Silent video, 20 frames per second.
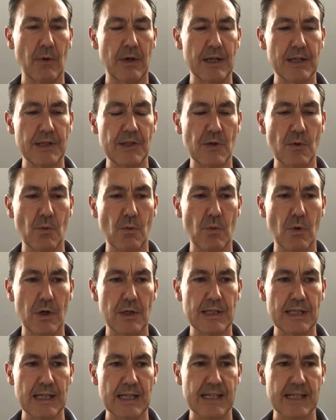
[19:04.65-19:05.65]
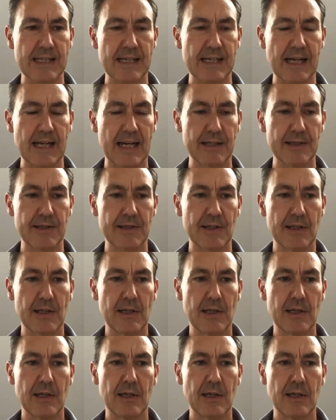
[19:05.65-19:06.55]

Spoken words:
I wondered to what extent